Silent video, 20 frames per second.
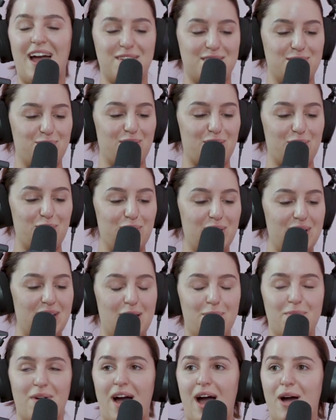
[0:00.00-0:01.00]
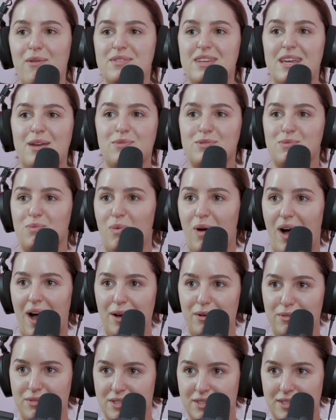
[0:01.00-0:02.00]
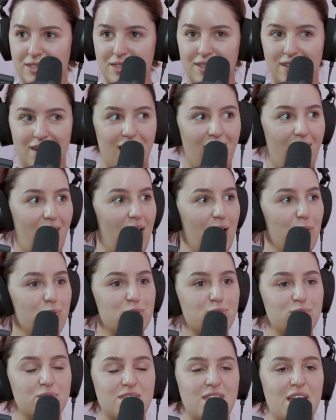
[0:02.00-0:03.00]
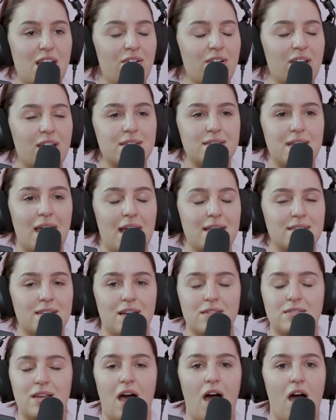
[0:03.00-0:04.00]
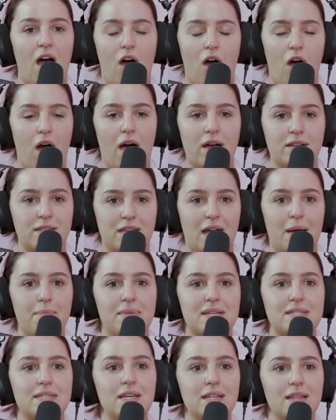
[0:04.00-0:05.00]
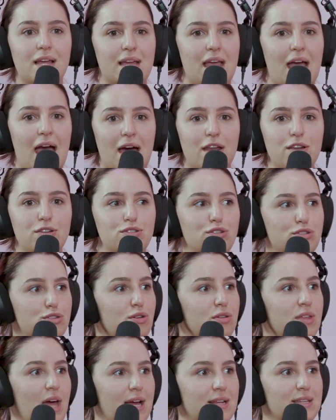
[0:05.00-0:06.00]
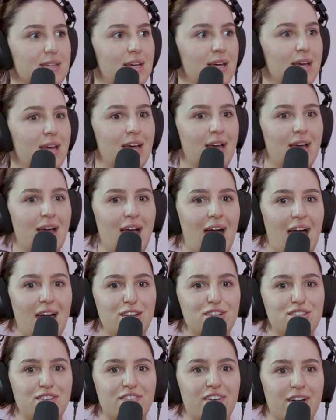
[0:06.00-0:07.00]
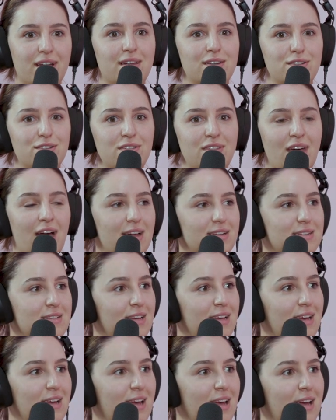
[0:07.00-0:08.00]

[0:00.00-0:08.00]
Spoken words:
I recorded him. It was wild. I was staring his hands and I was like, oh, did I miss it? Like, how did you do that? How did you fucking do that?